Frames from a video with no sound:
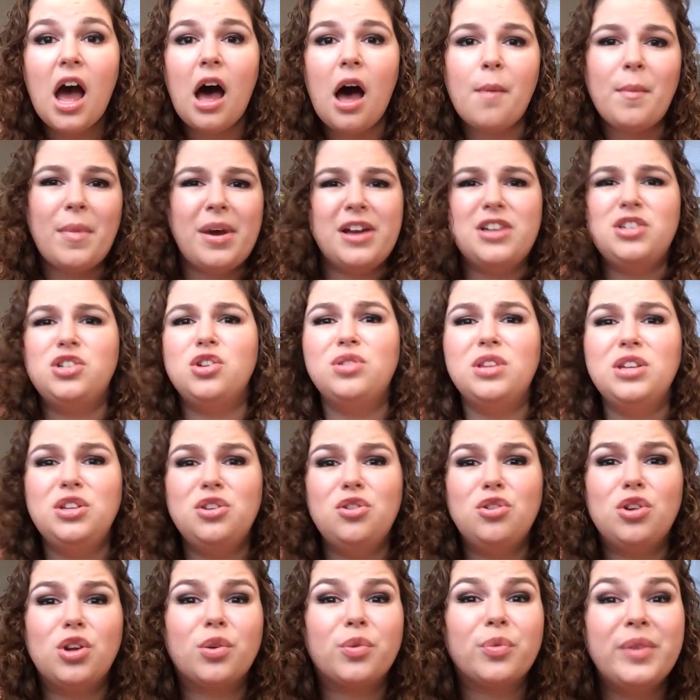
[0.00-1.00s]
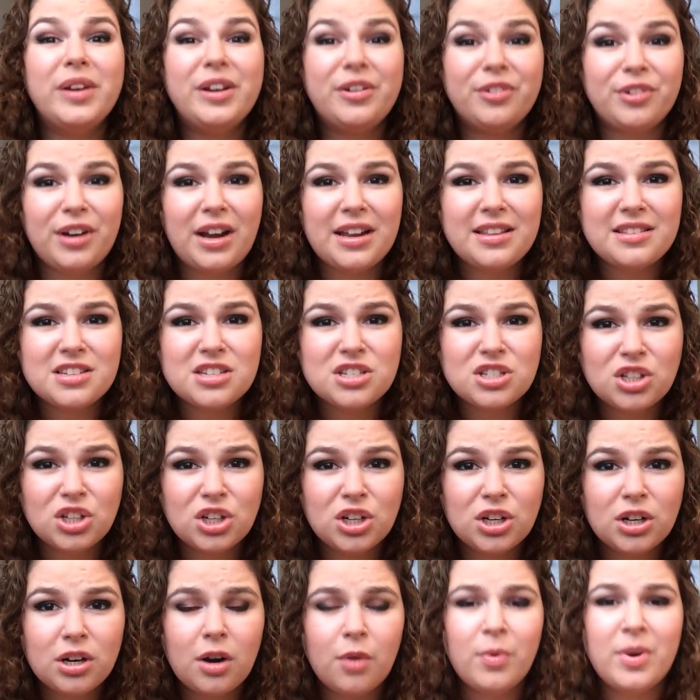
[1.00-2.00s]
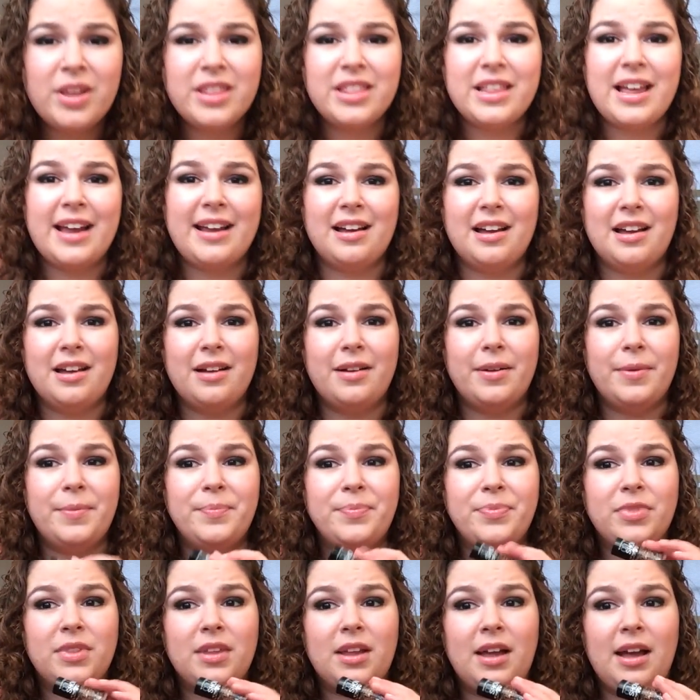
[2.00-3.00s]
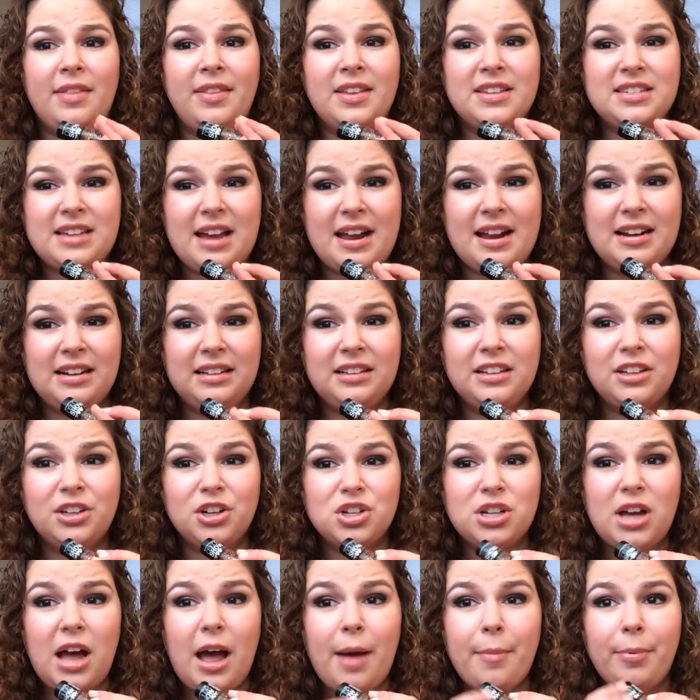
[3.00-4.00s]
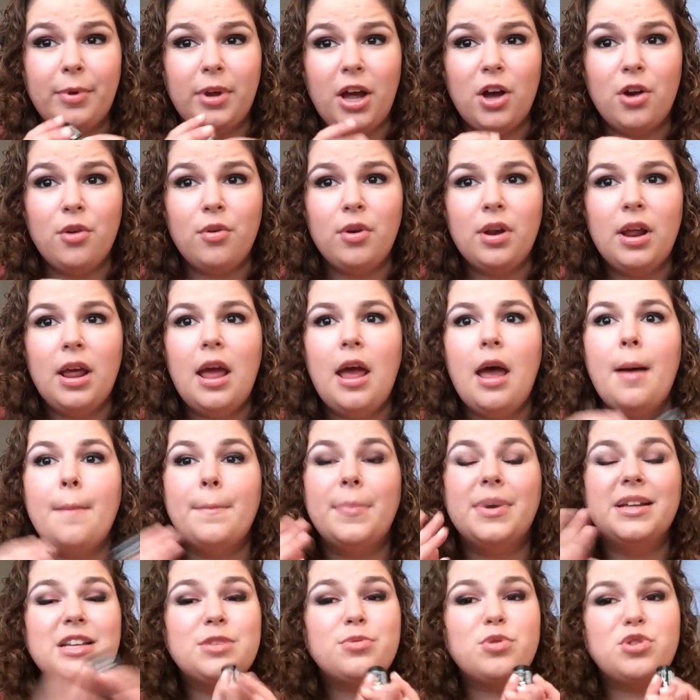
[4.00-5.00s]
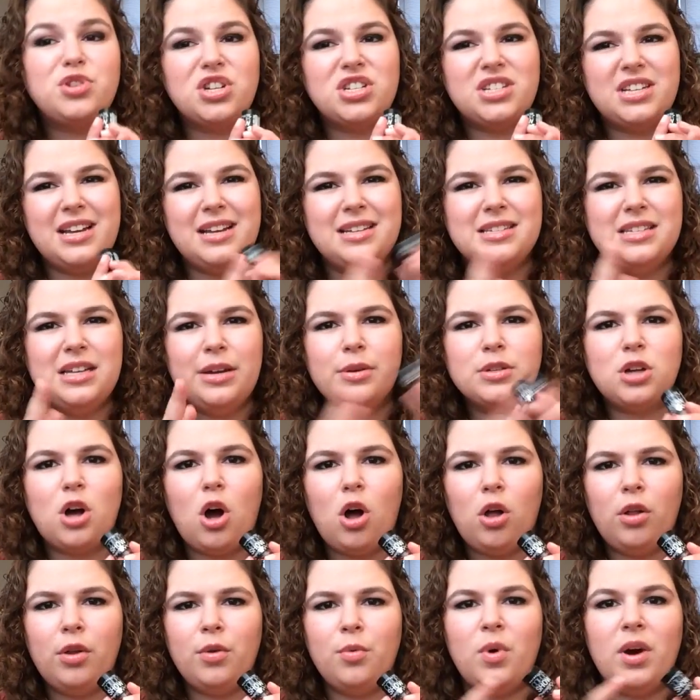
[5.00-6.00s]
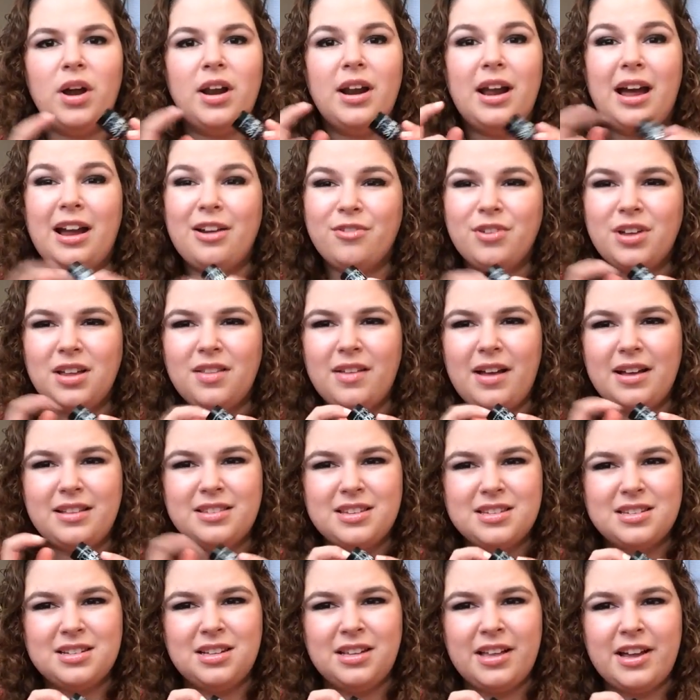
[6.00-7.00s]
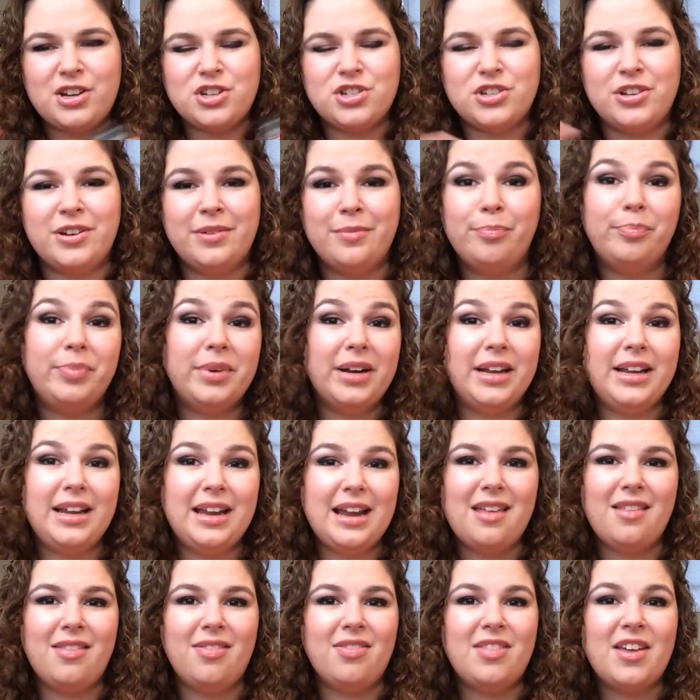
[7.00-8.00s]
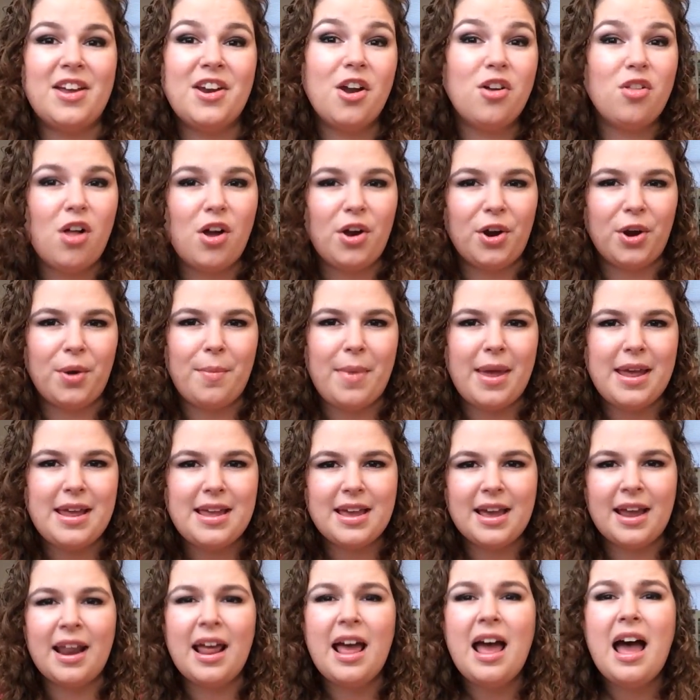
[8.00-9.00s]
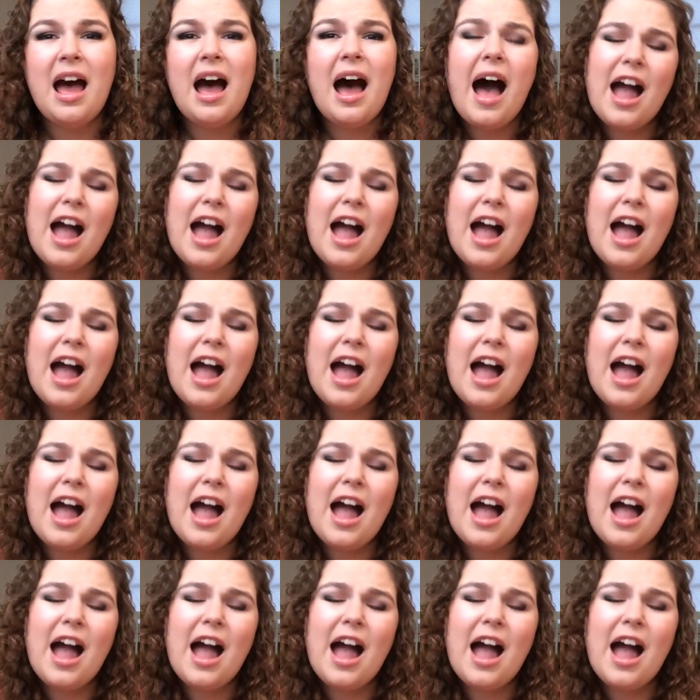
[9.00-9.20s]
I do think you could recreate this look with like a this kind of glitter top coat, but this was just easy. It was all in one. I really like this collection, but again, they no longer make it.